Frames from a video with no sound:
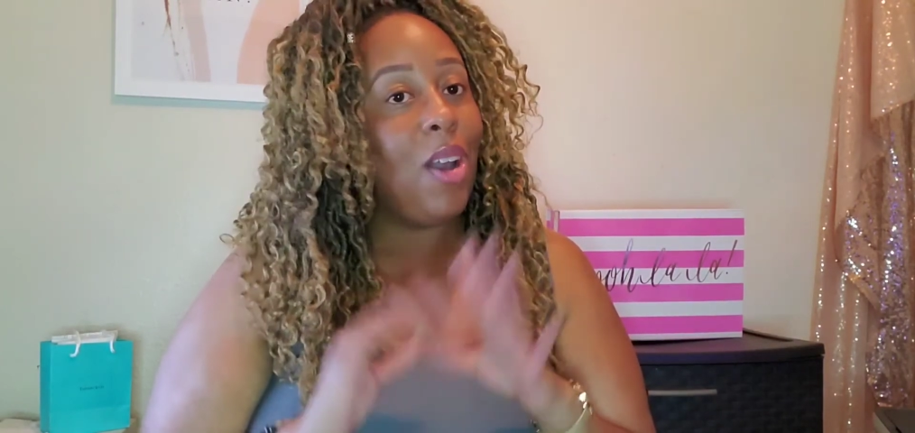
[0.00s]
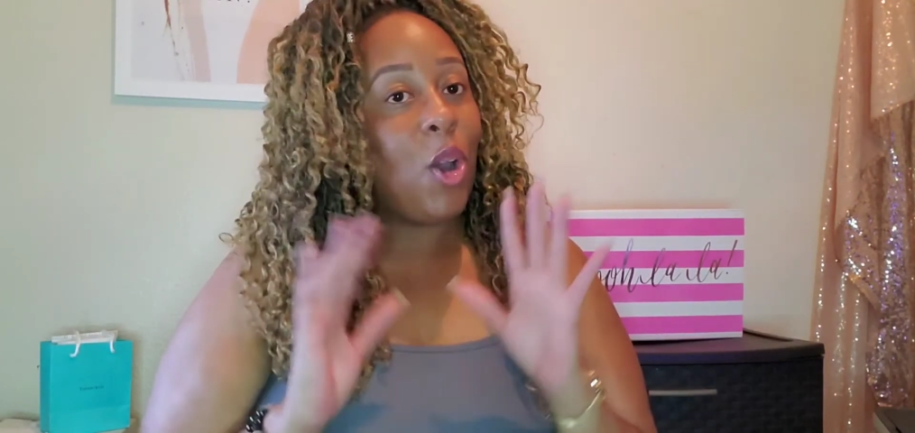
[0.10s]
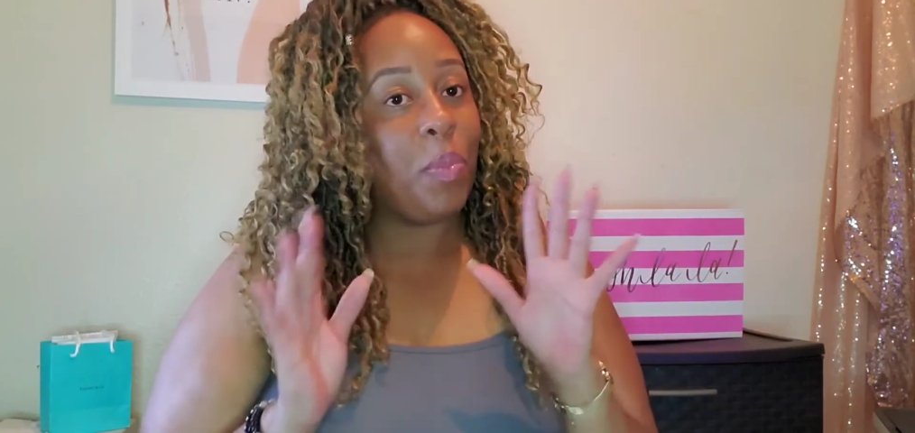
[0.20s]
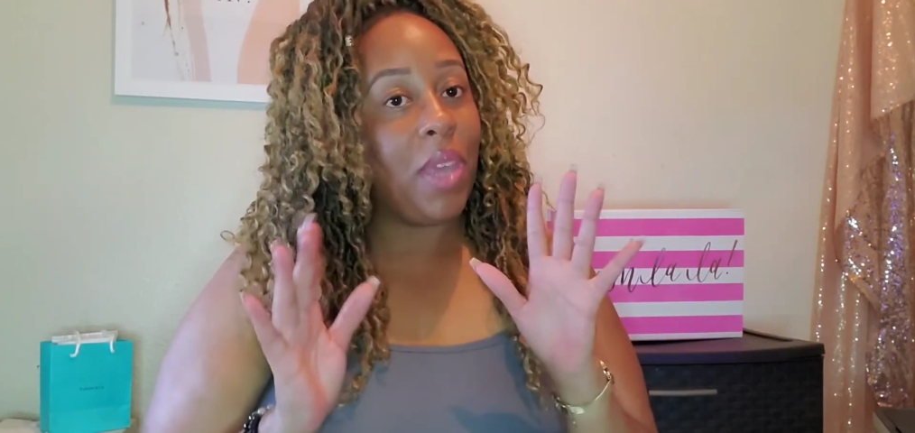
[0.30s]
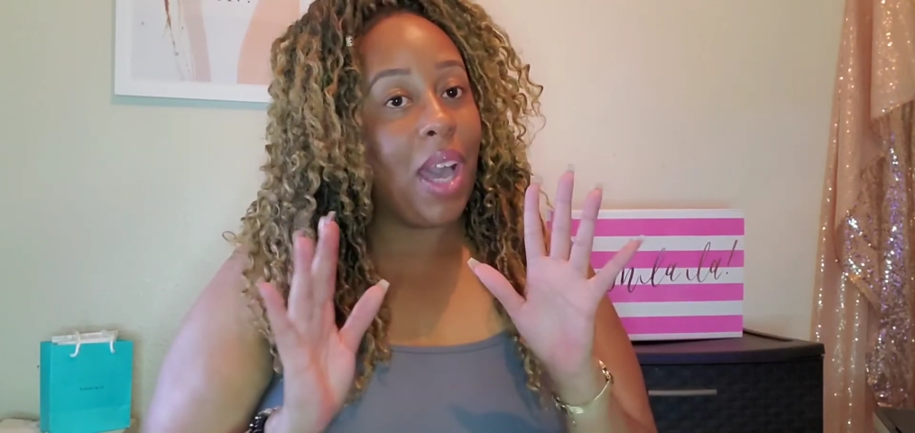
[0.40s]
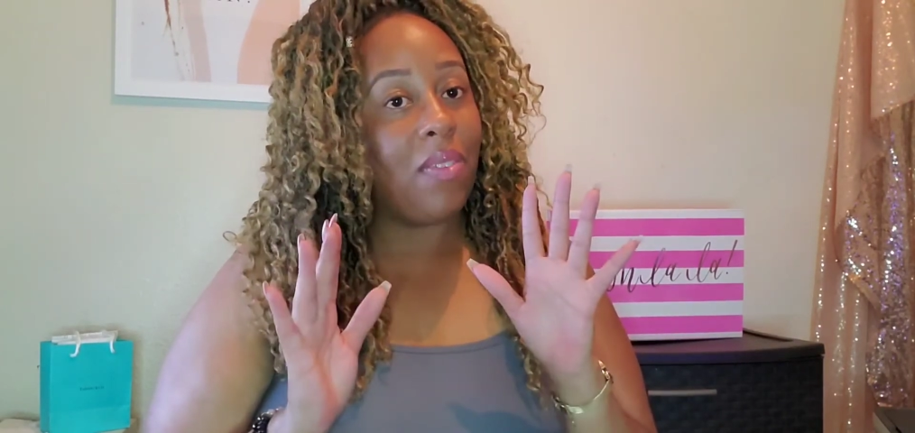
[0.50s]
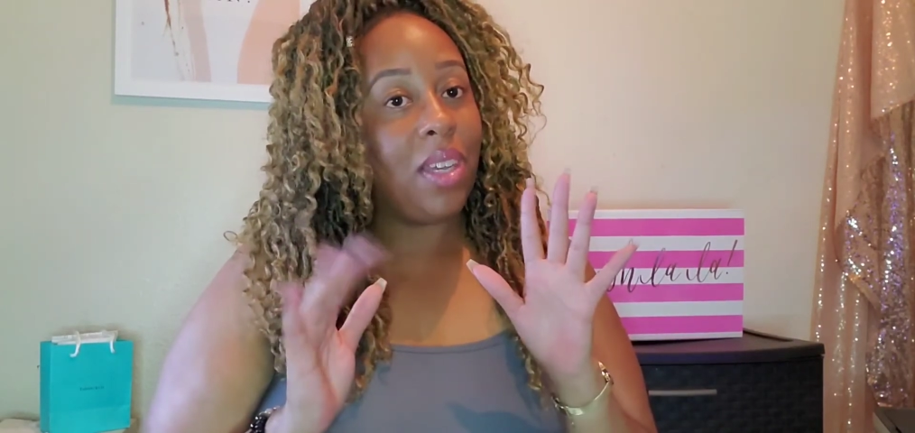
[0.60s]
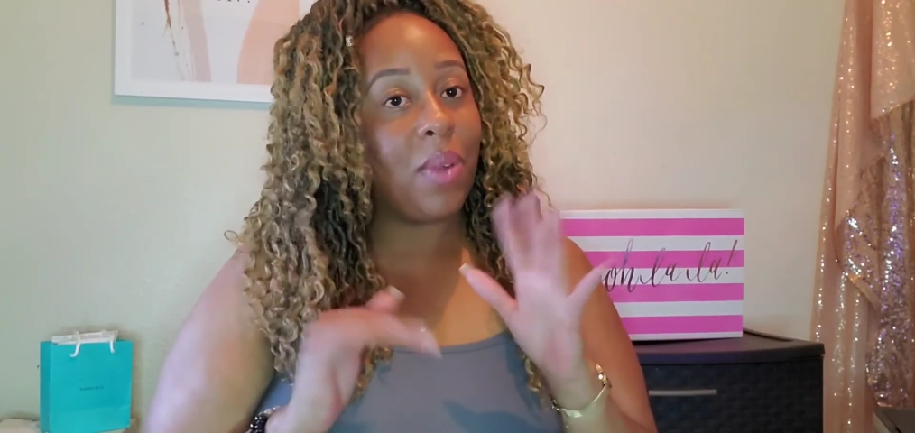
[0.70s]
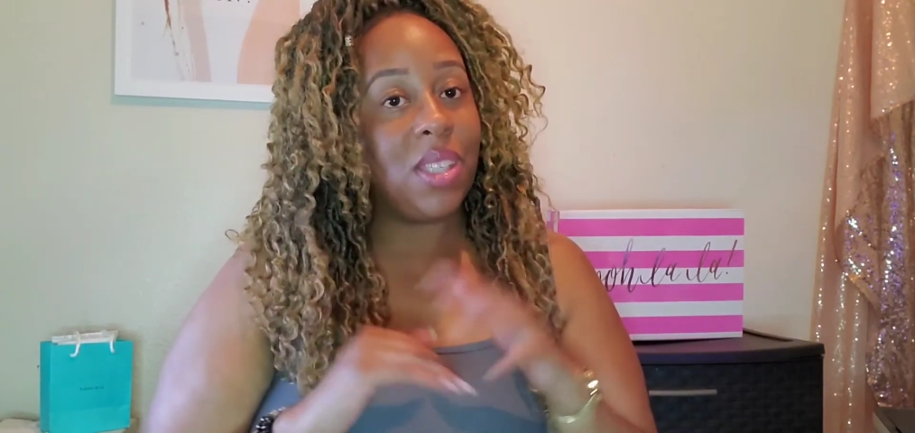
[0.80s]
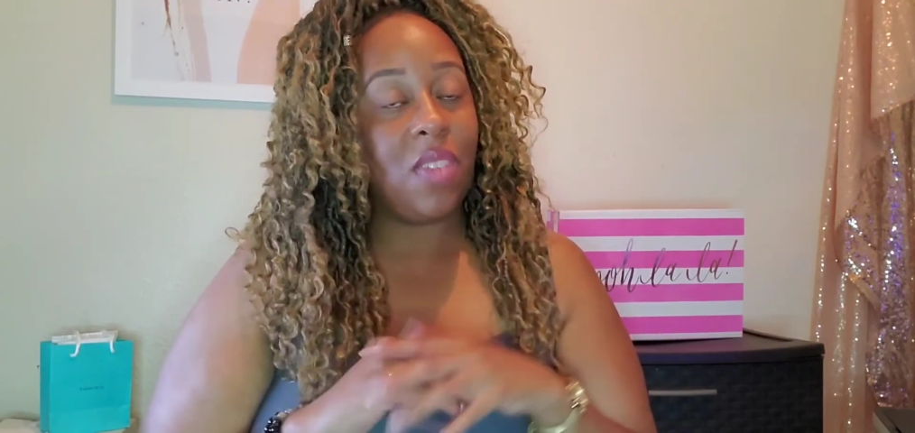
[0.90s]
Hope you have a good
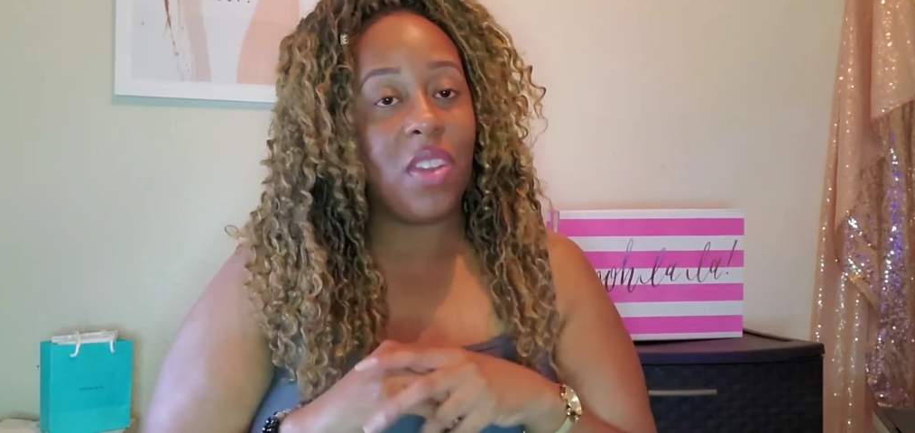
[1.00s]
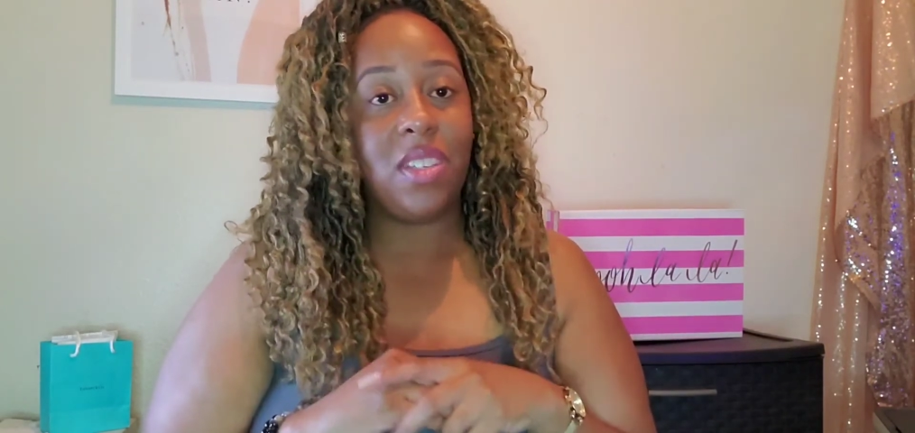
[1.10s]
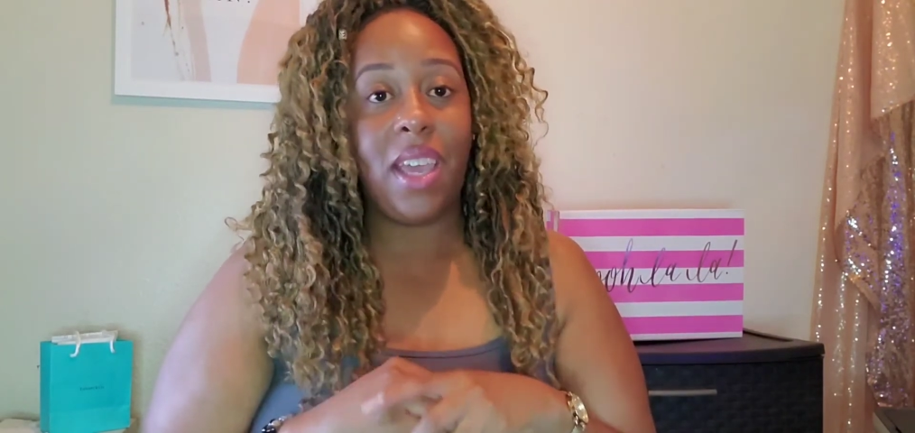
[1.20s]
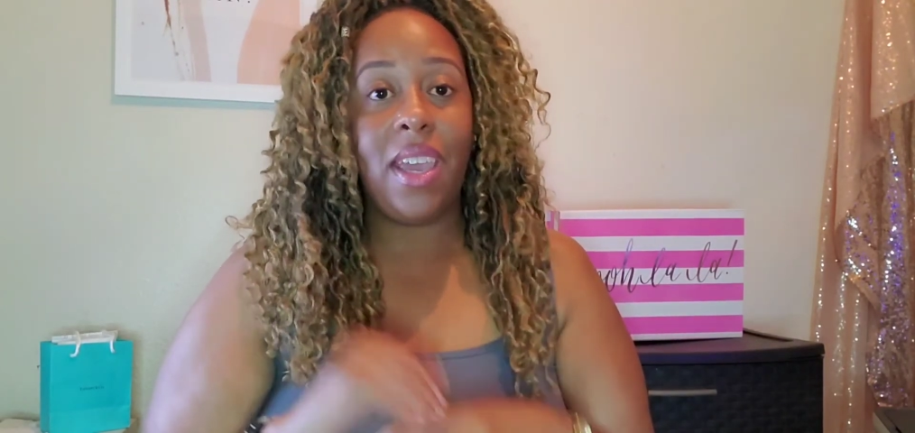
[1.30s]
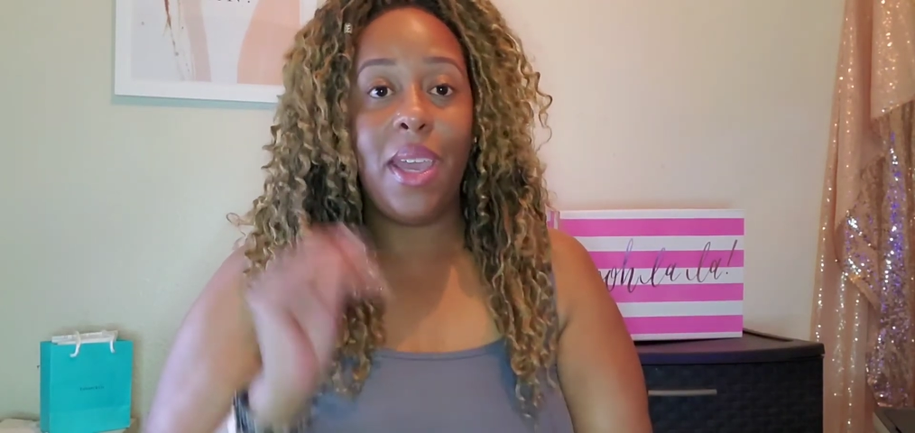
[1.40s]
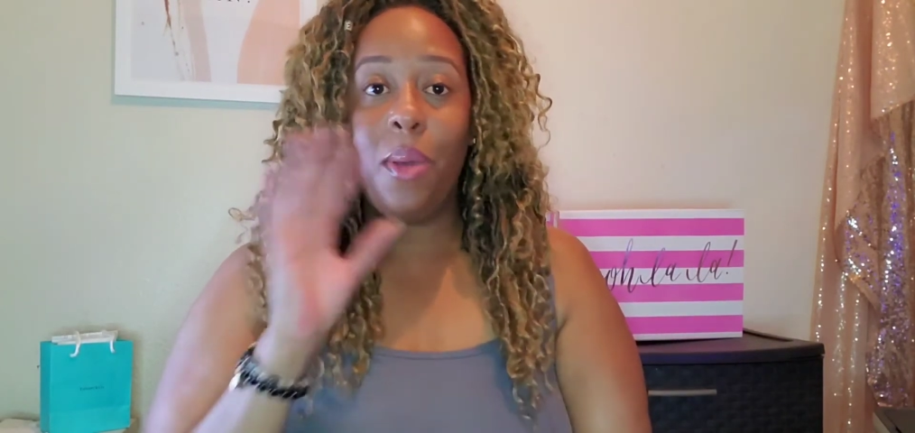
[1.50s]
rest of your day.